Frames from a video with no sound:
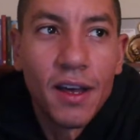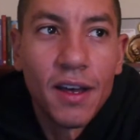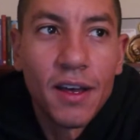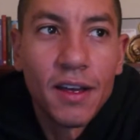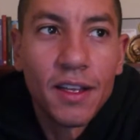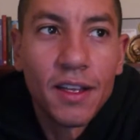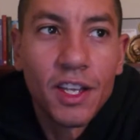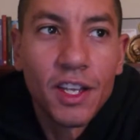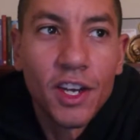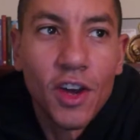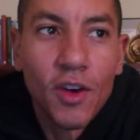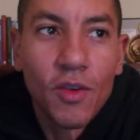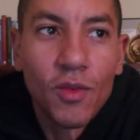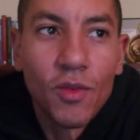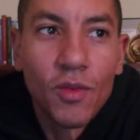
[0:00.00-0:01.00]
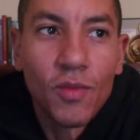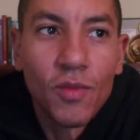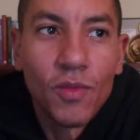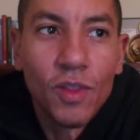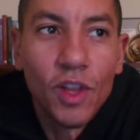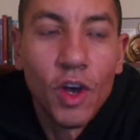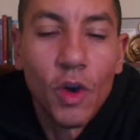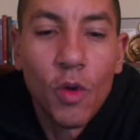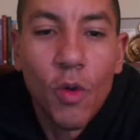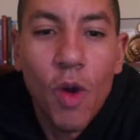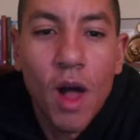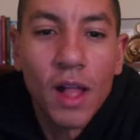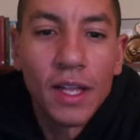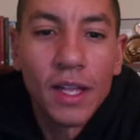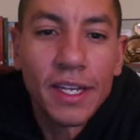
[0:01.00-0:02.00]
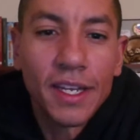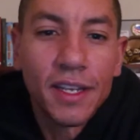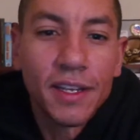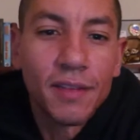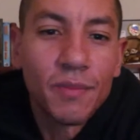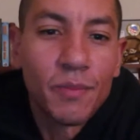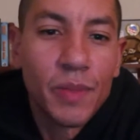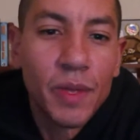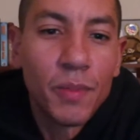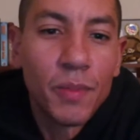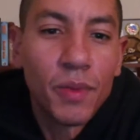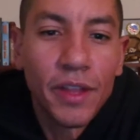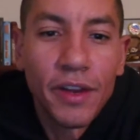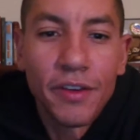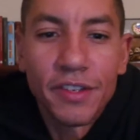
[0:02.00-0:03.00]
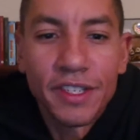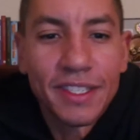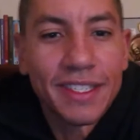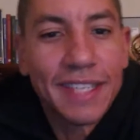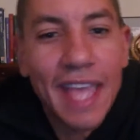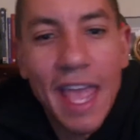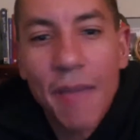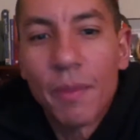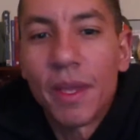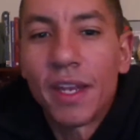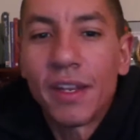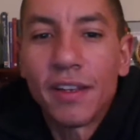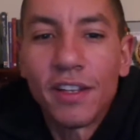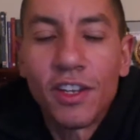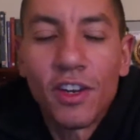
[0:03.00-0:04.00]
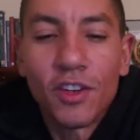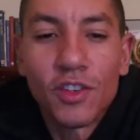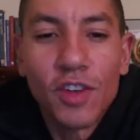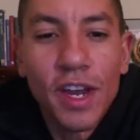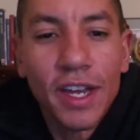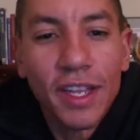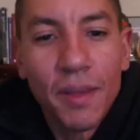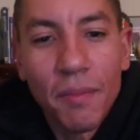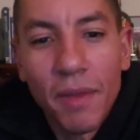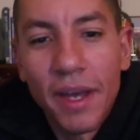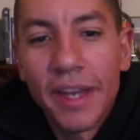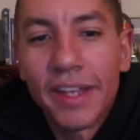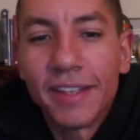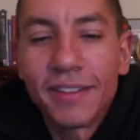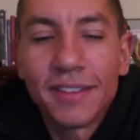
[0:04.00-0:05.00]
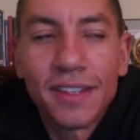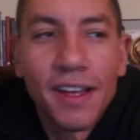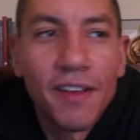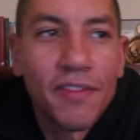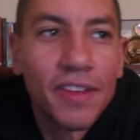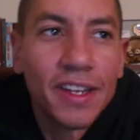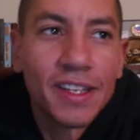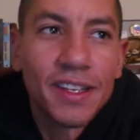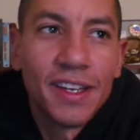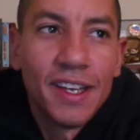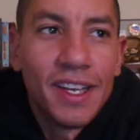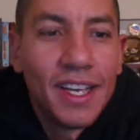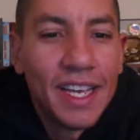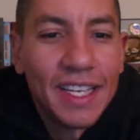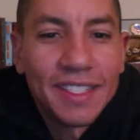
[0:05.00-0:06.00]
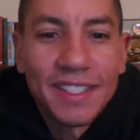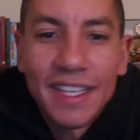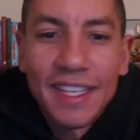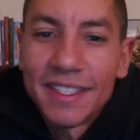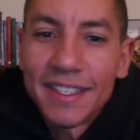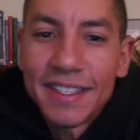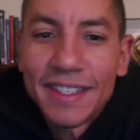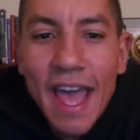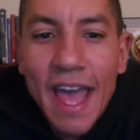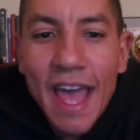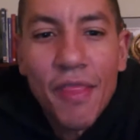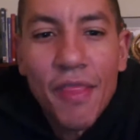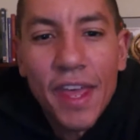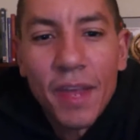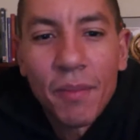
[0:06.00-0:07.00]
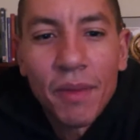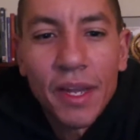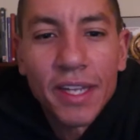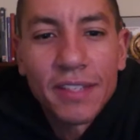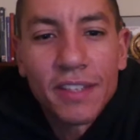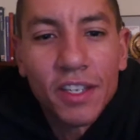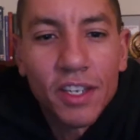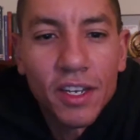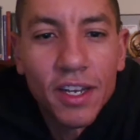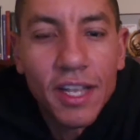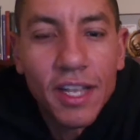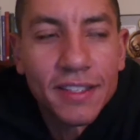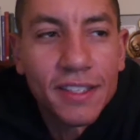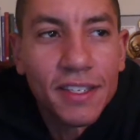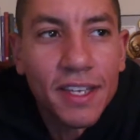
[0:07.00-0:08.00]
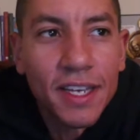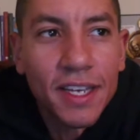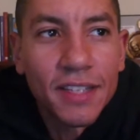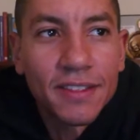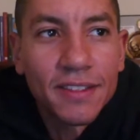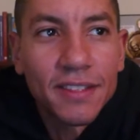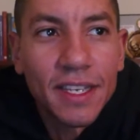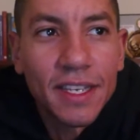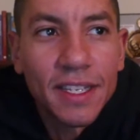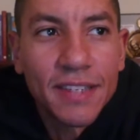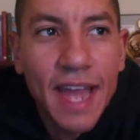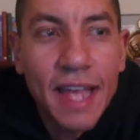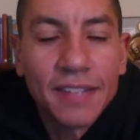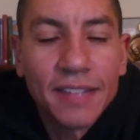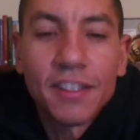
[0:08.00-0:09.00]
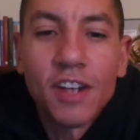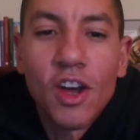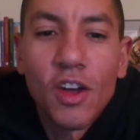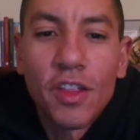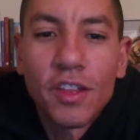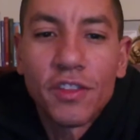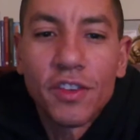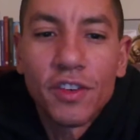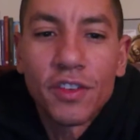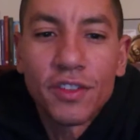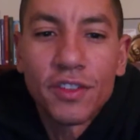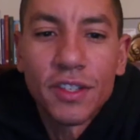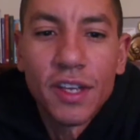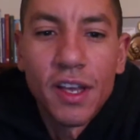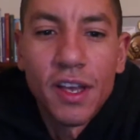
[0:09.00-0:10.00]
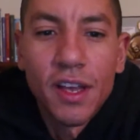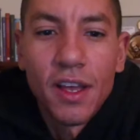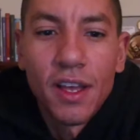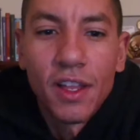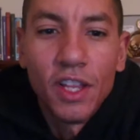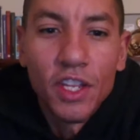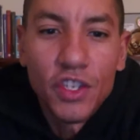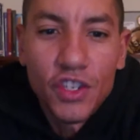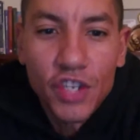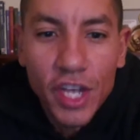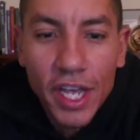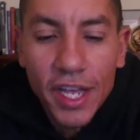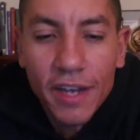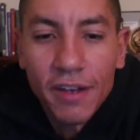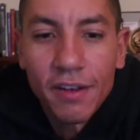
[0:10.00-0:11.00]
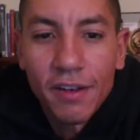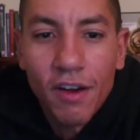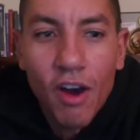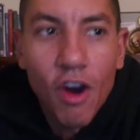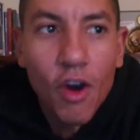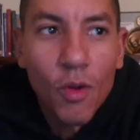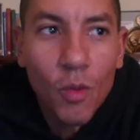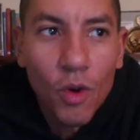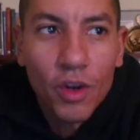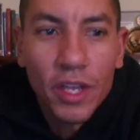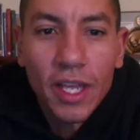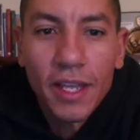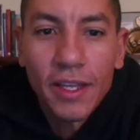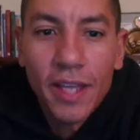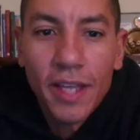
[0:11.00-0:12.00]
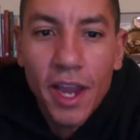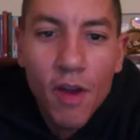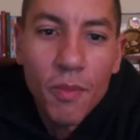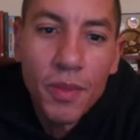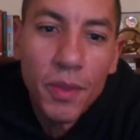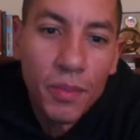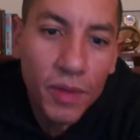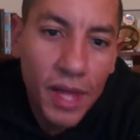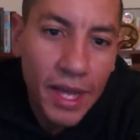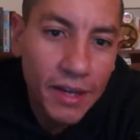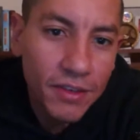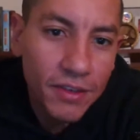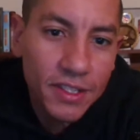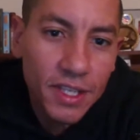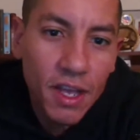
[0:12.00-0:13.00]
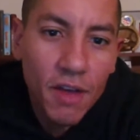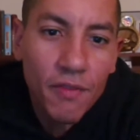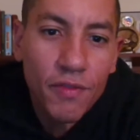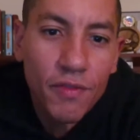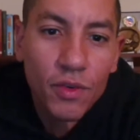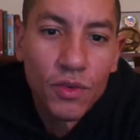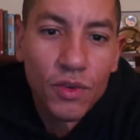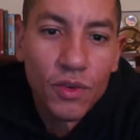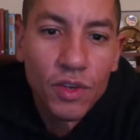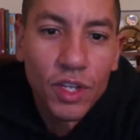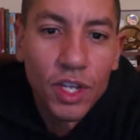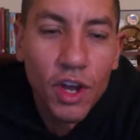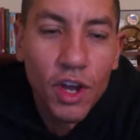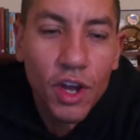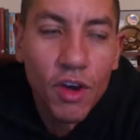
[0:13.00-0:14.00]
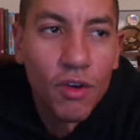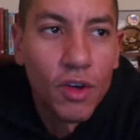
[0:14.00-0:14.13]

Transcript: you know, low quality people that are just scamming and, you know, trying to get money and stuff. And it's a sad thing, but it's a good, it's nice to know that there's legit, hardworking, caring people like yourself who, you know,